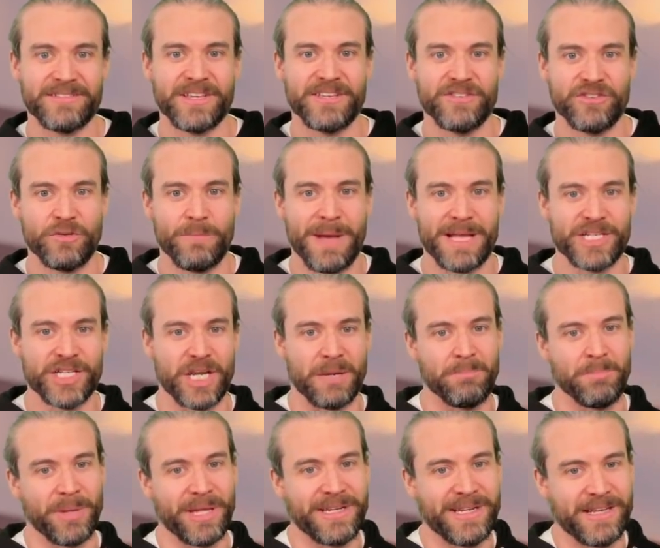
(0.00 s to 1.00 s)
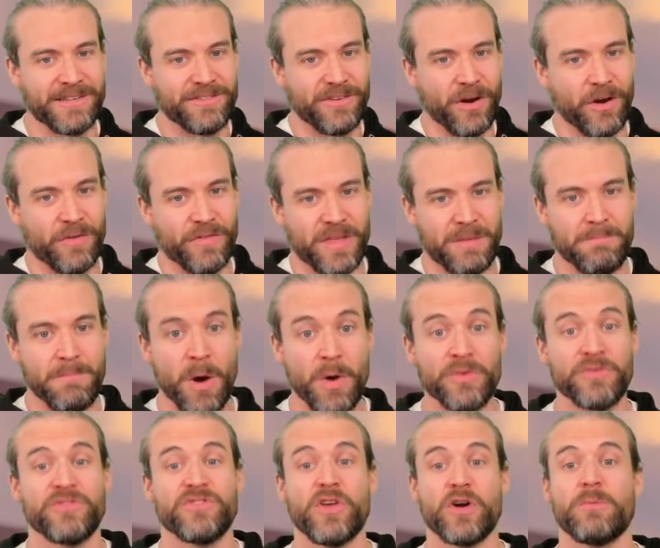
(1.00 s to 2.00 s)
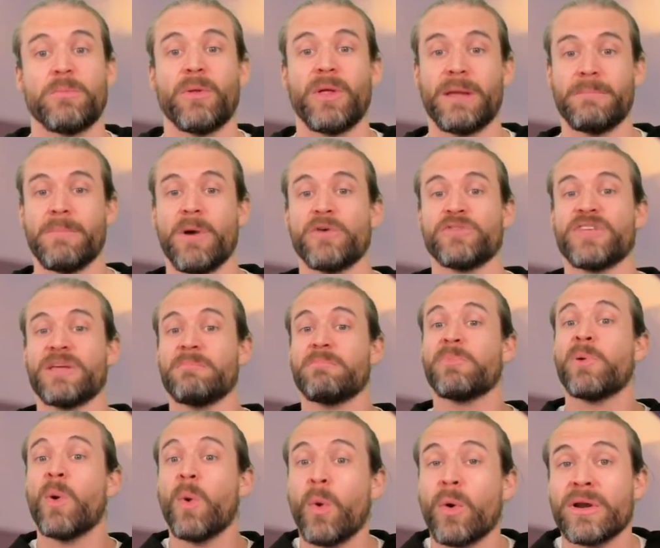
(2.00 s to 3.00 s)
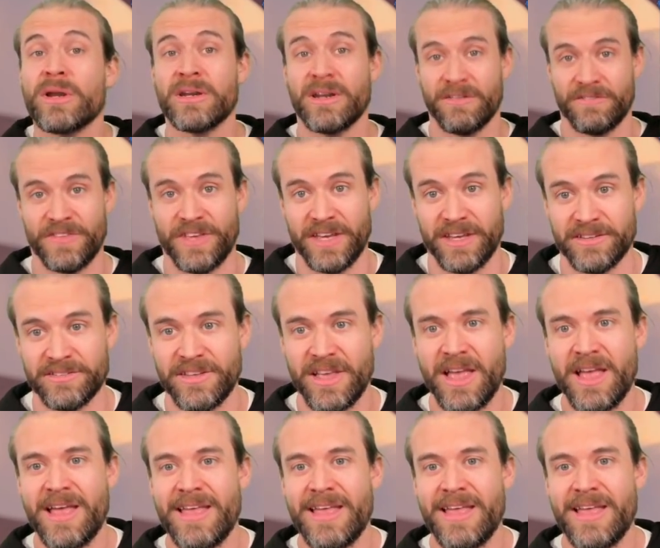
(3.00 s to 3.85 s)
Consume Magic, and Blade Dance are the most notable and most important of these.